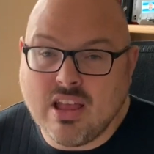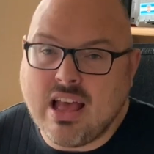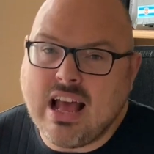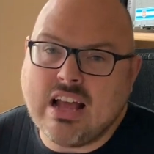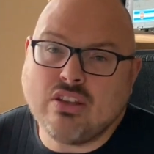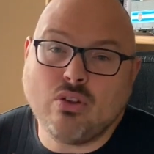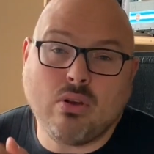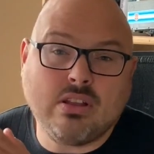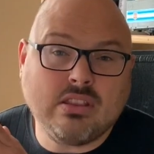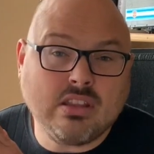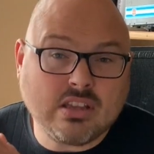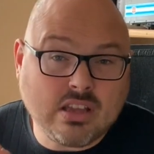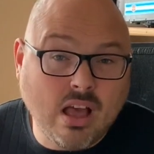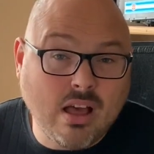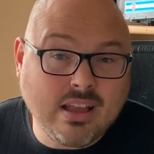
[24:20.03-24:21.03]
and not in the
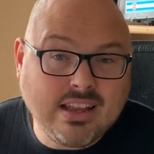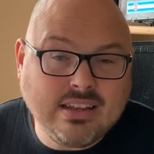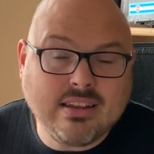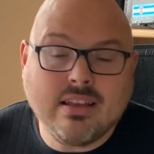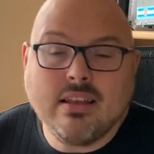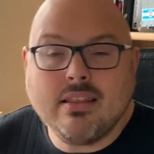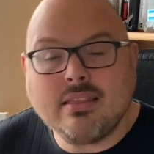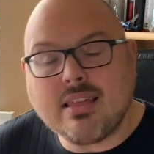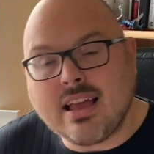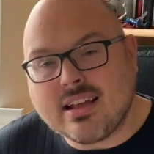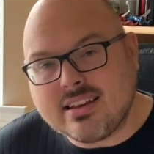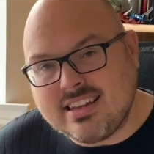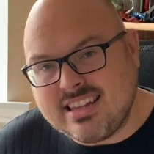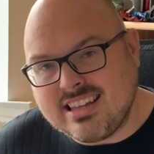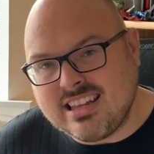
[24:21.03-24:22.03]
guide, that
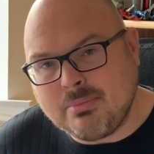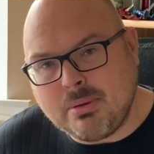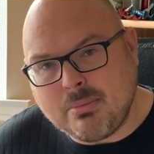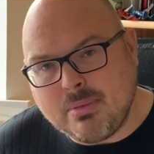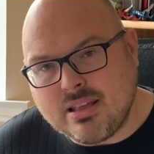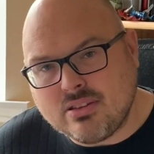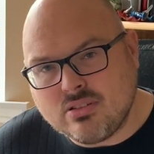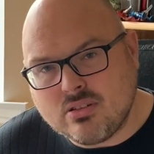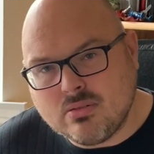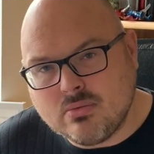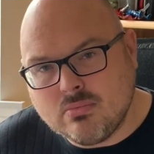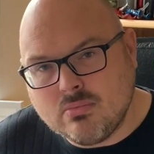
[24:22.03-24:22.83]
could easily be missed.